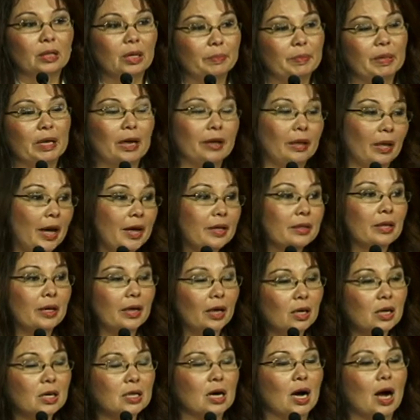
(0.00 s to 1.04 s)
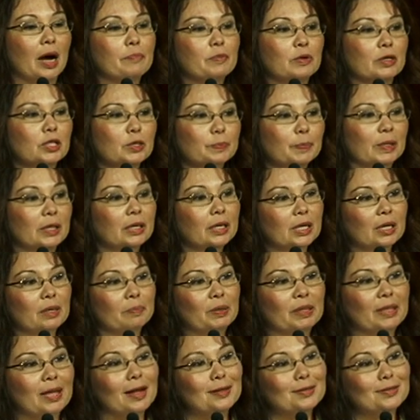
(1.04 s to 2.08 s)
I mean, I like the helicopters, but
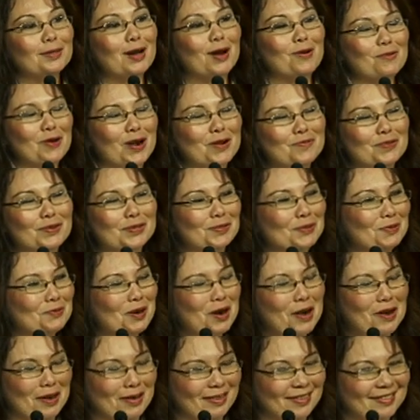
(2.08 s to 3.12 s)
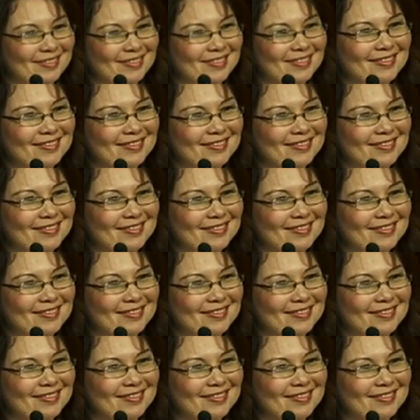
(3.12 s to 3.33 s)
that's not why we're strong.